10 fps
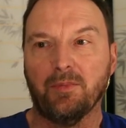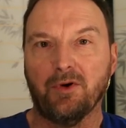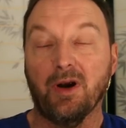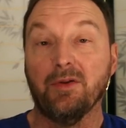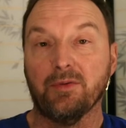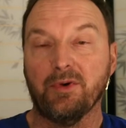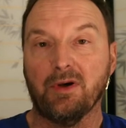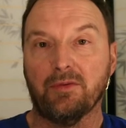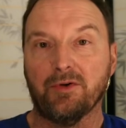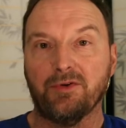ground that we
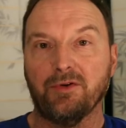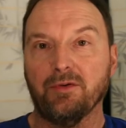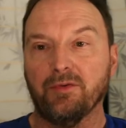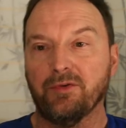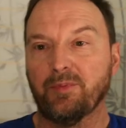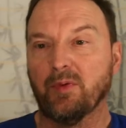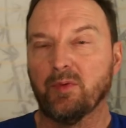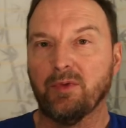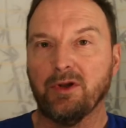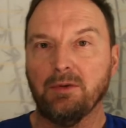covered too. It was
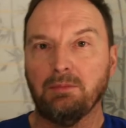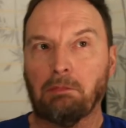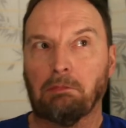probably